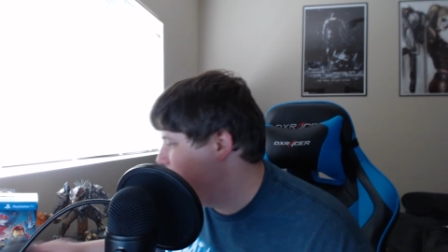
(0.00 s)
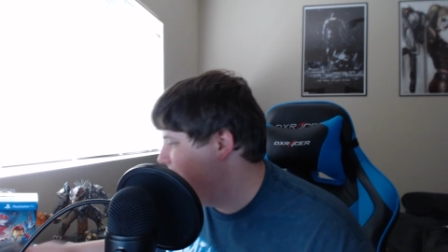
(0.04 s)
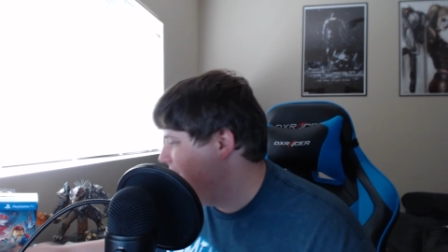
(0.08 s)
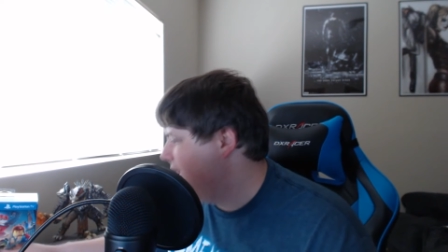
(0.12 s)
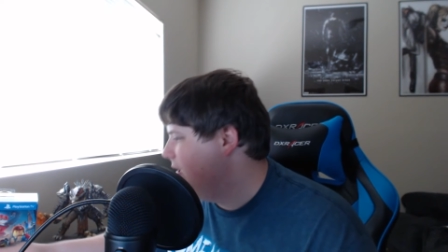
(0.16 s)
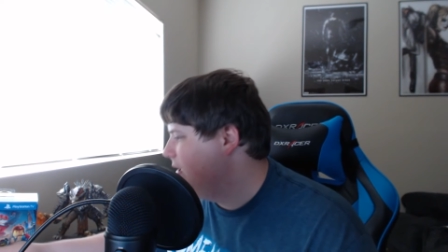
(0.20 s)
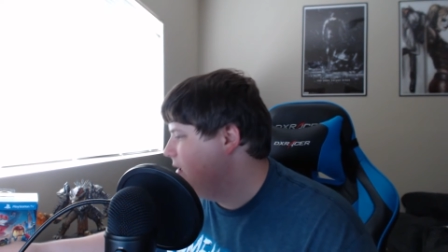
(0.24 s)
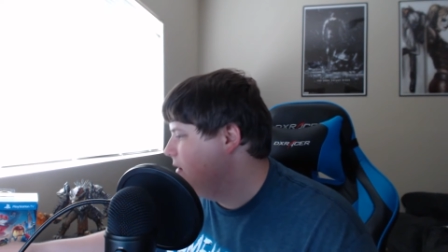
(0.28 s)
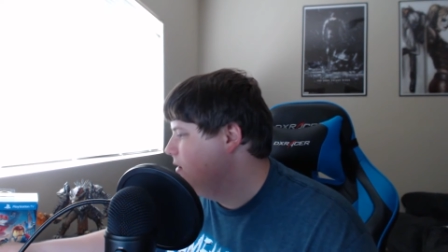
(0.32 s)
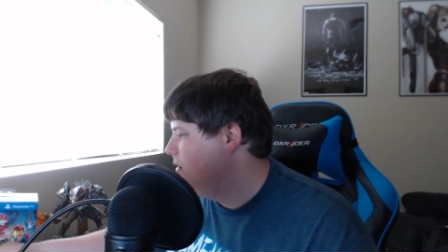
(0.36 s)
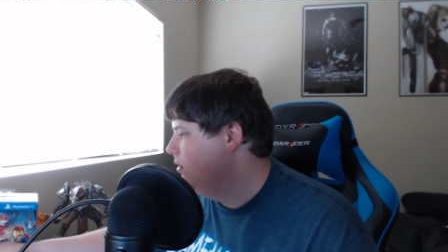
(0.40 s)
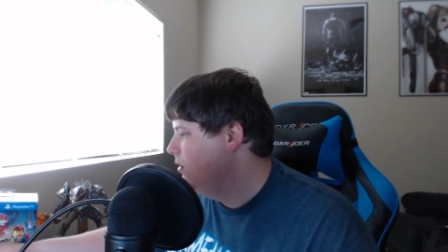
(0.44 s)

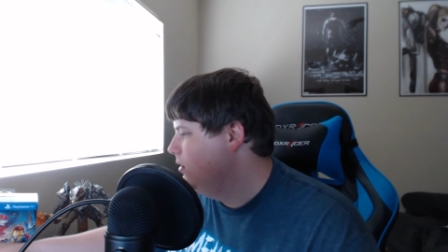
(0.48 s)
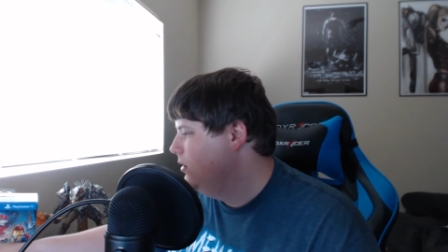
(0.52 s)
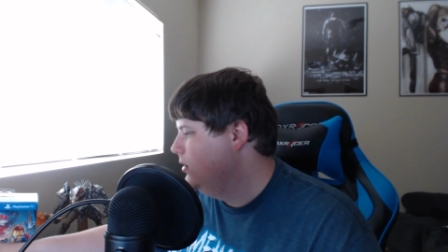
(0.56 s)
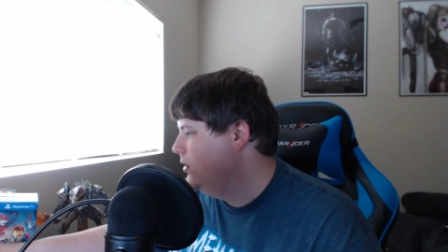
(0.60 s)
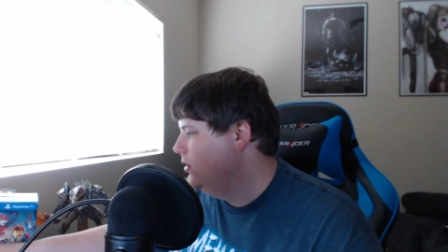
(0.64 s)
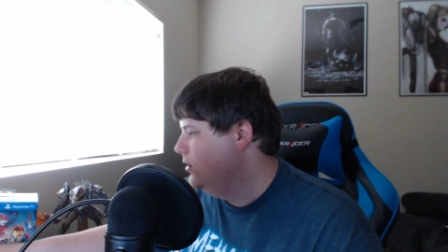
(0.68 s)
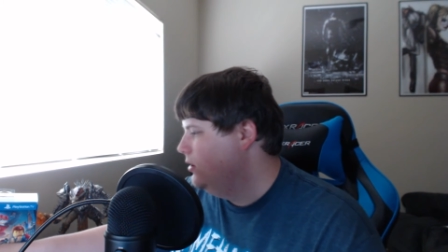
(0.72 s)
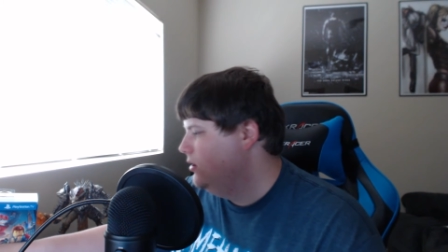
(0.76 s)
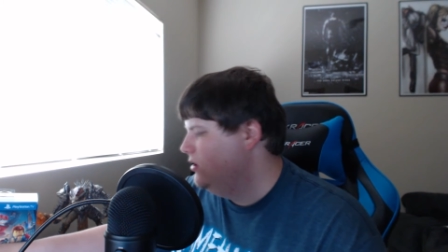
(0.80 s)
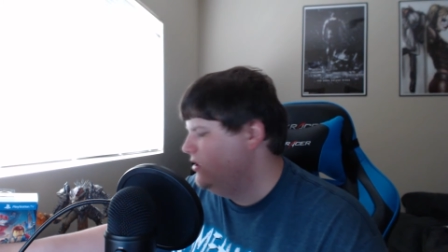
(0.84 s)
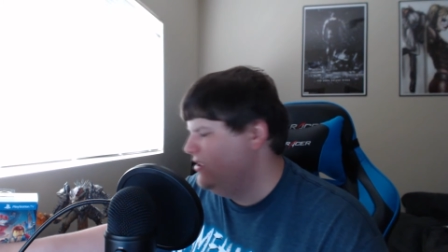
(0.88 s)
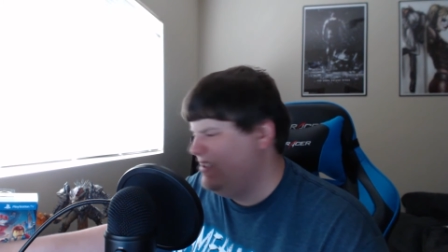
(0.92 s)
paying
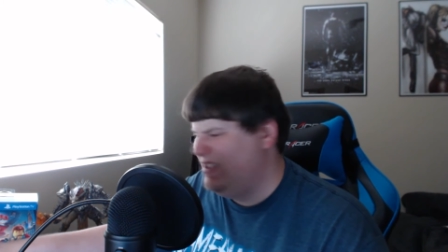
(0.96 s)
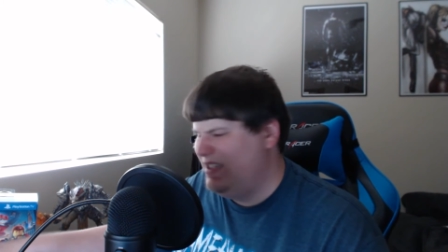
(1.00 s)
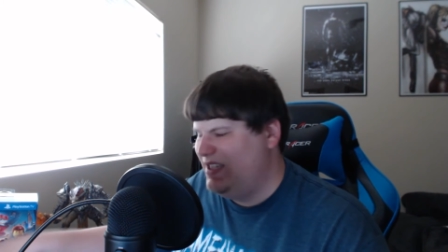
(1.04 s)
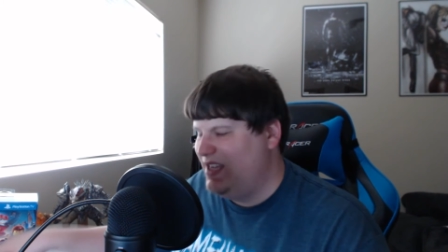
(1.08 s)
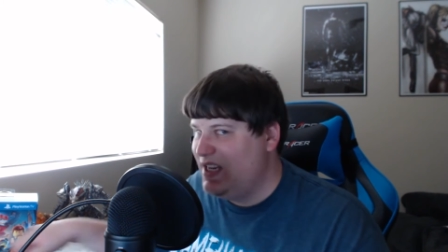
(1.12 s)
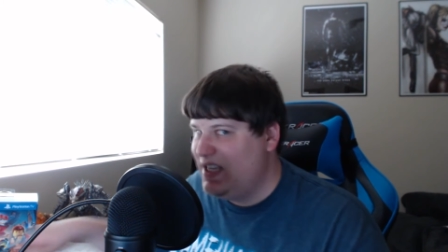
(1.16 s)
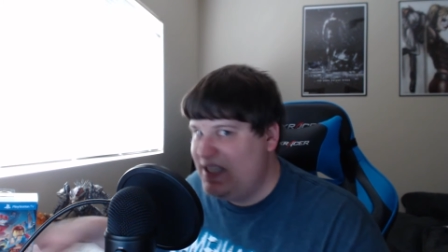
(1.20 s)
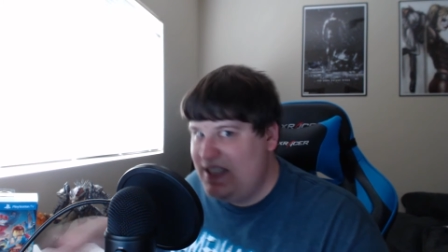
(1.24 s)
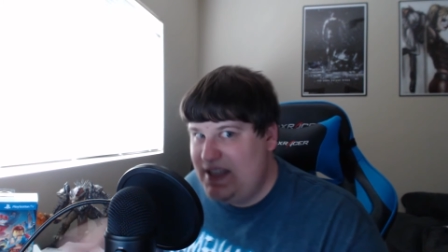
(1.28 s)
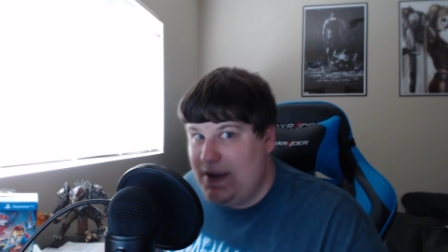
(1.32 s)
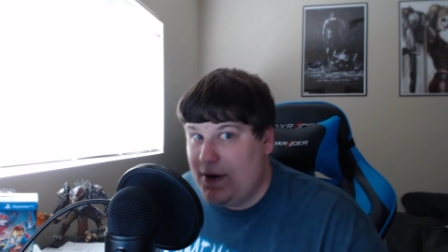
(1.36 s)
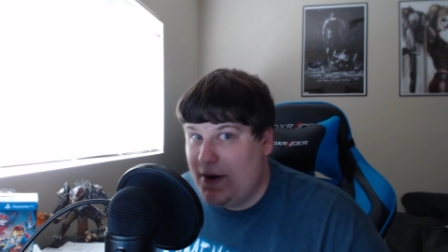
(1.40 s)

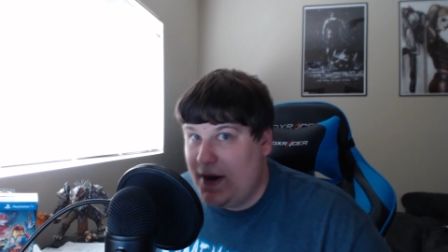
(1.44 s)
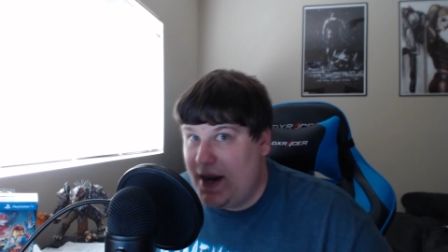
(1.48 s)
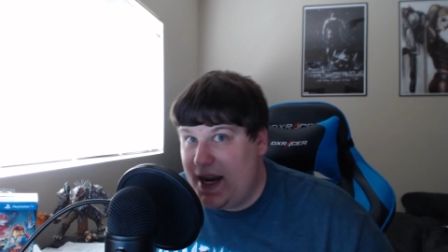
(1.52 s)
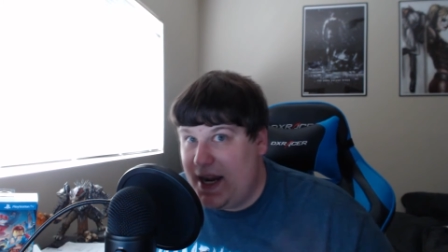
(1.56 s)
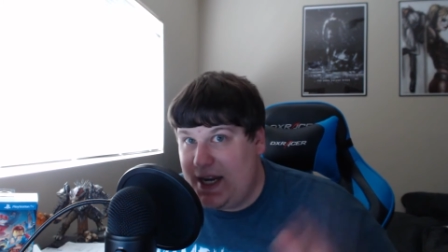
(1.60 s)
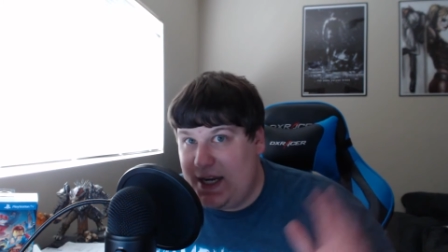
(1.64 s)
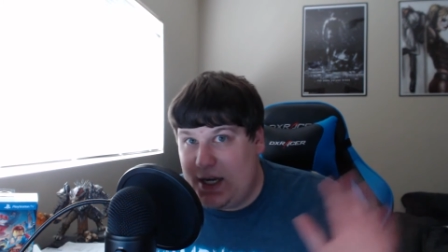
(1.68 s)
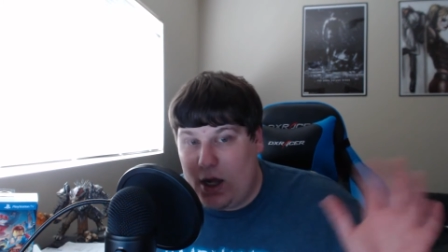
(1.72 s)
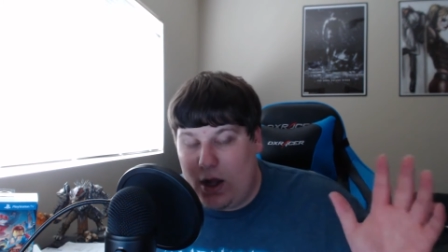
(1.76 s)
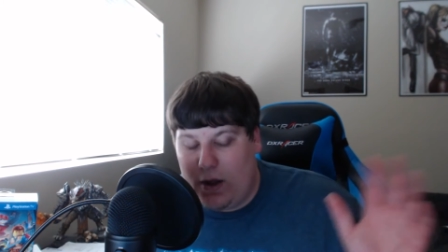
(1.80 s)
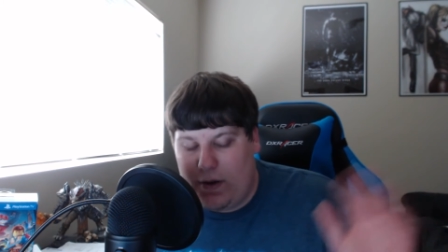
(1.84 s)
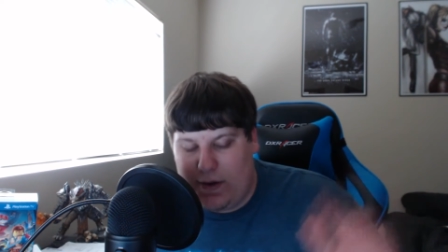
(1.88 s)
$60 or
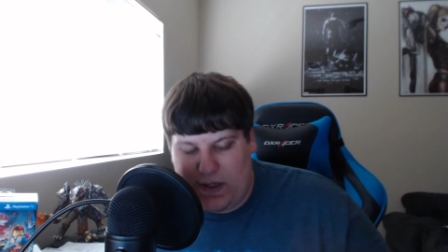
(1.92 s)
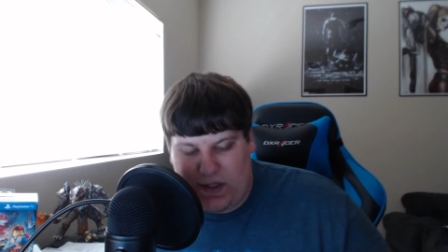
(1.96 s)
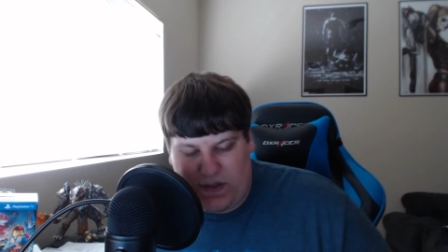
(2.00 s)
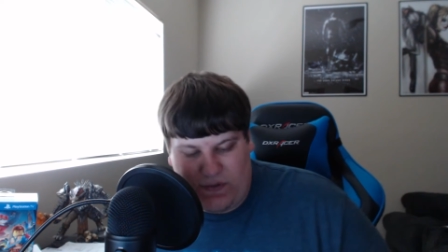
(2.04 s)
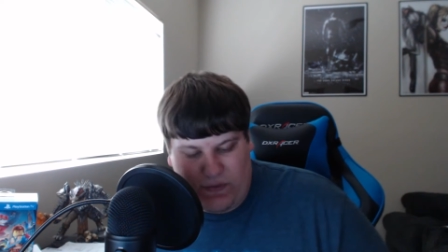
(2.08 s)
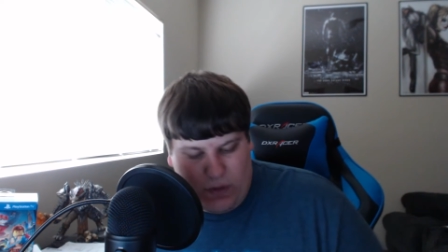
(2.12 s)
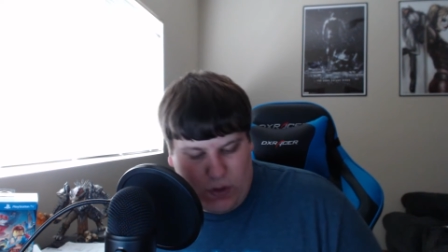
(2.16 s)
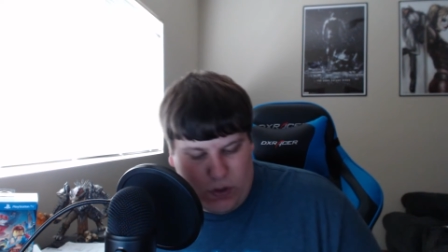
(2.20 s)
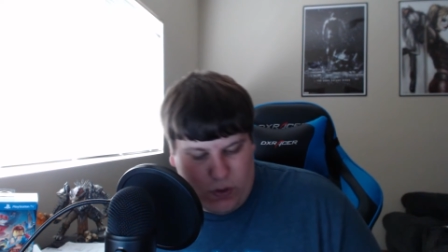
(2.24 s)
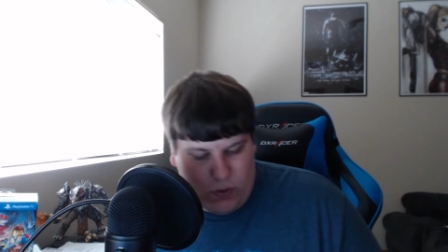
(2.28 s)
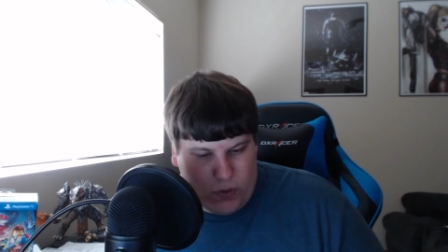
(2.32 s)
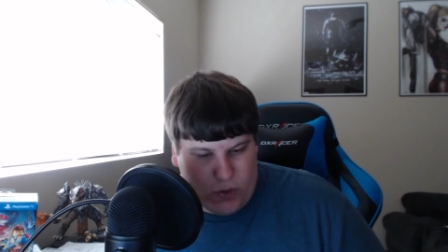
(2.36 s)
$80
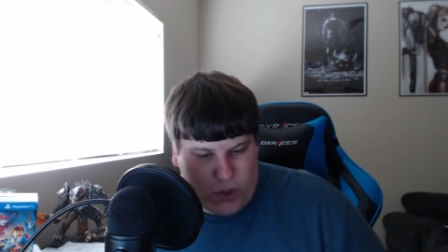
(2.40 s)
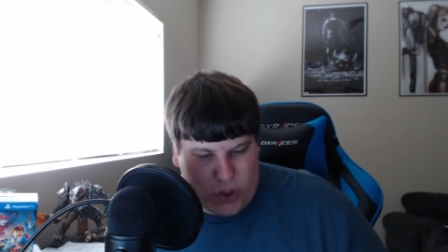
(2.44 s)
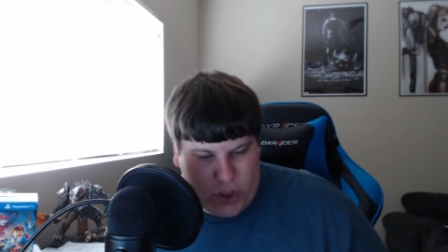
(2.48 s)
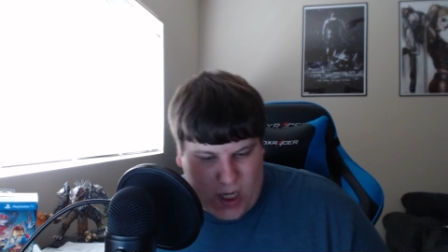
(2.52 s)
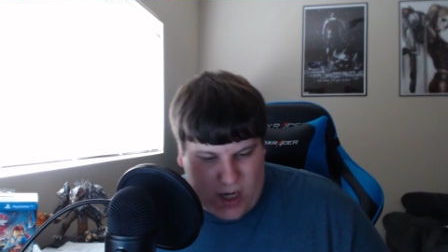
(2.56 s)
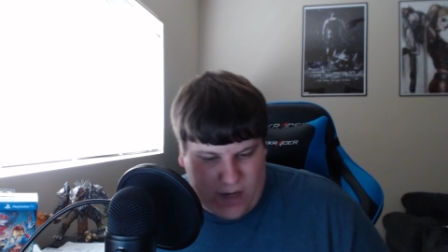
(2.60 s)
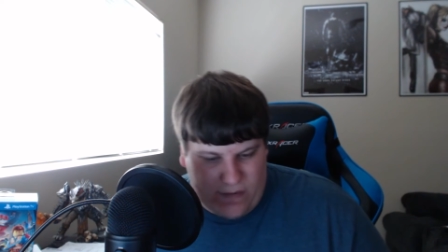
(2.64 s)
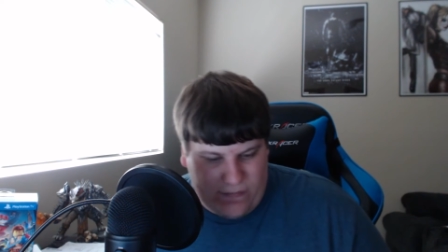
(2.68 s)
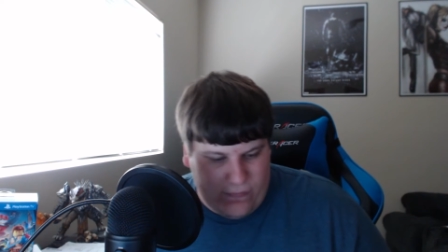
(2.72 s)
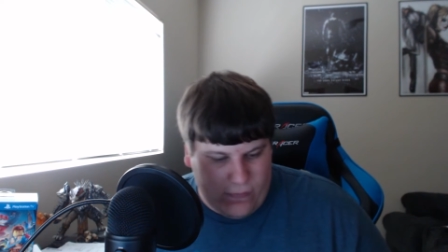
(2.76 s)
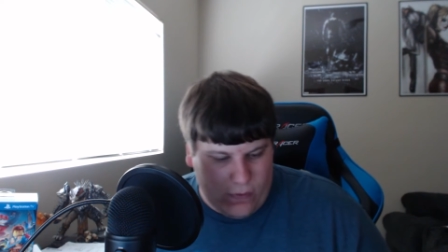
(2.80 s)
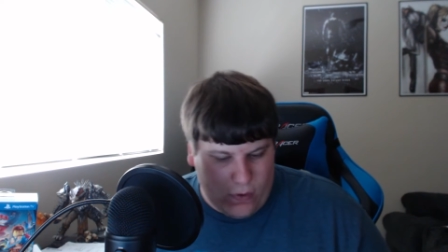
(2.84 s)
for a
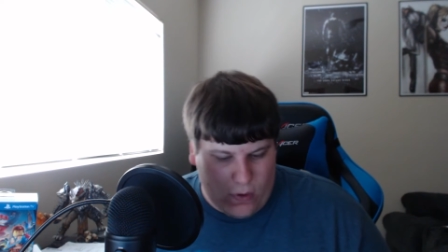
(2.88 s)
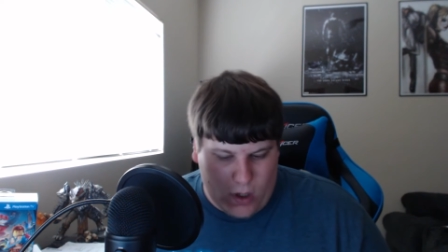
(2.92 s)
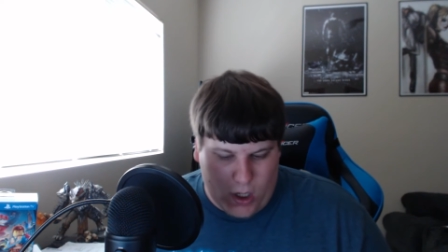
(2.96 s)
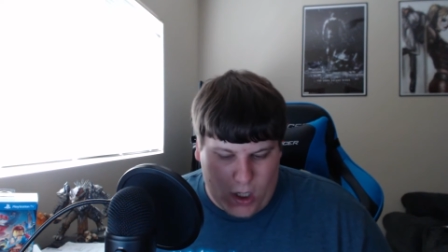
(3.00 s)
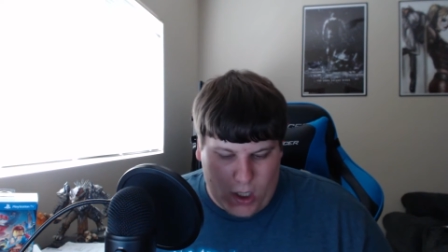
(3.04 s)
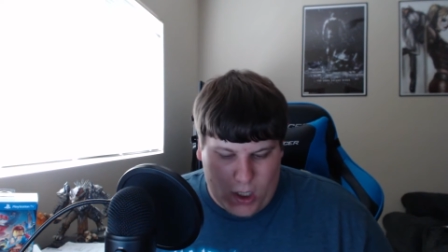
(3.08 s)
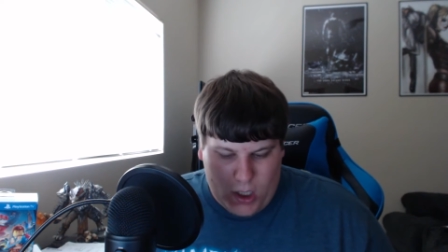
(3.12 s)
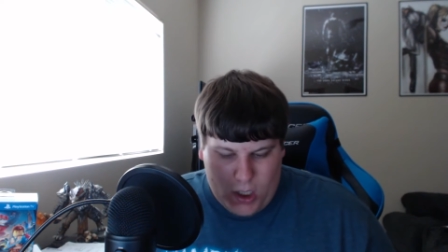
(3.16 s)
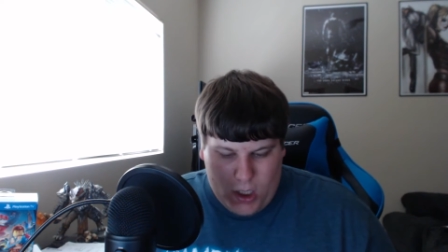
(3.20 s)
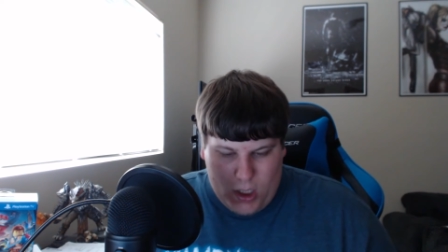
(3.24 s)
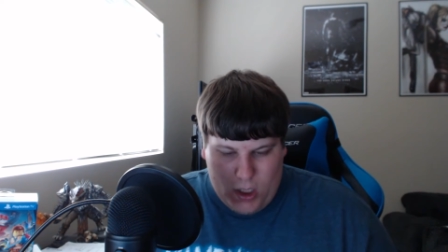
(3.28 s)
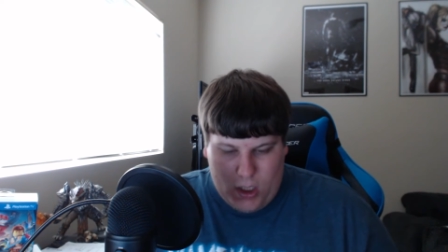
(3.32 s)
DualShock 4.